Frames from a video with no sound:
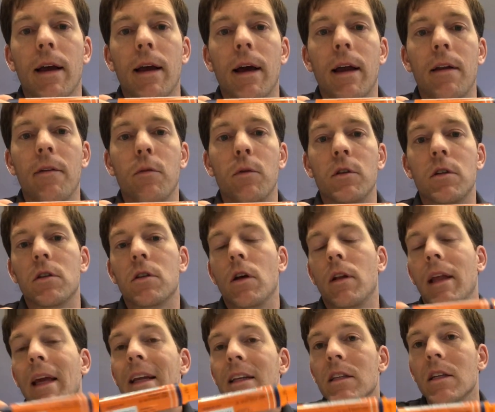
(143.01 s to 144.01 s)
kind of, which is
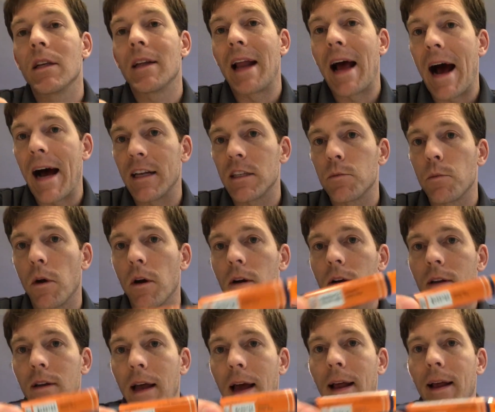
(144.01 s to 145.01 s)
called insulin
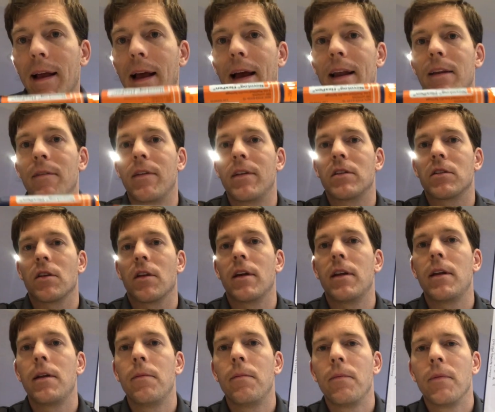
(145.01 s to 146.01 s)
aspart kind of
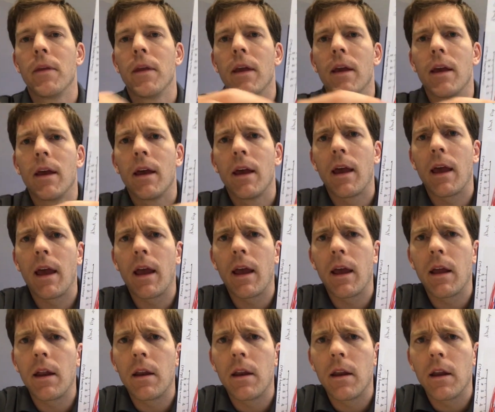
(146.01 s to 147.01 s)
insulin
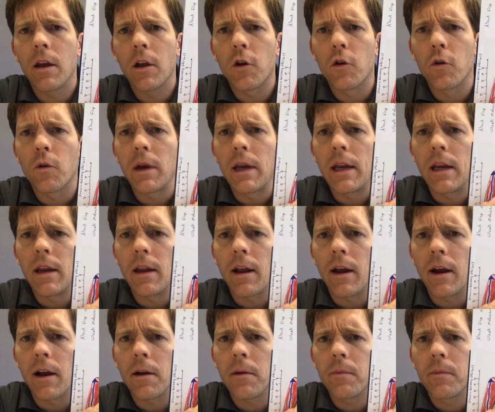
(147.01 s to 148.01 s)
in green
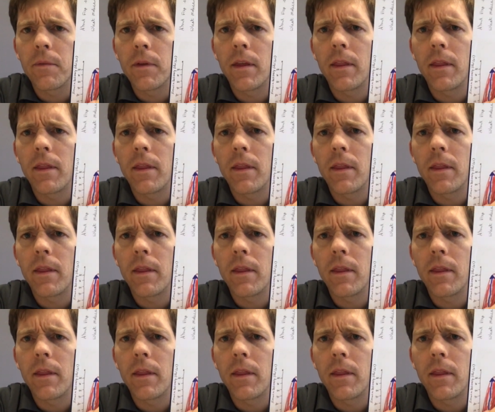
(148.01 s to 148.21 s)
here.